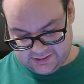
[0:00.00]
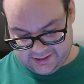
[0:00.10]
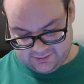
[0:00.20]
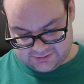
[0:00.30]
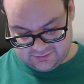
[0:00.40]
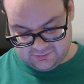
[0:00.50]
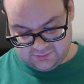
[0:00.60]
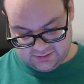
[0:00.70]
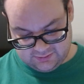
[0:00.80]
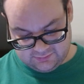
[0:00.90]
He
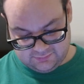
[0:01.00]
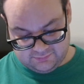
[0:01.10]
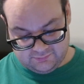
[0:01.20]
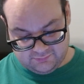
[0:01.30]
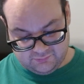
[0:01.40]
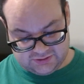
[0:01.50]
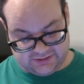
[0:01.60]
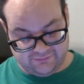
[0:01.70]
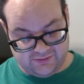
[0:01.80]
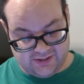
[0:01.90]
also
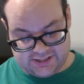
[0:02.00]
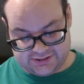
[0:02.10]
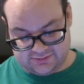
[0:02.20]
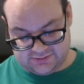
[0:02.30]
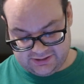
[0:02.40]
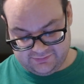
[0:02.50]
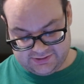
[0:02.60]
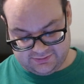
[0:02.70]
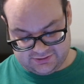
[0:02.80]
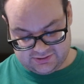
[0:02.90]
was in the Flash
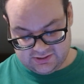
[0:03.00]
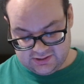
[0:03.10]
TV series.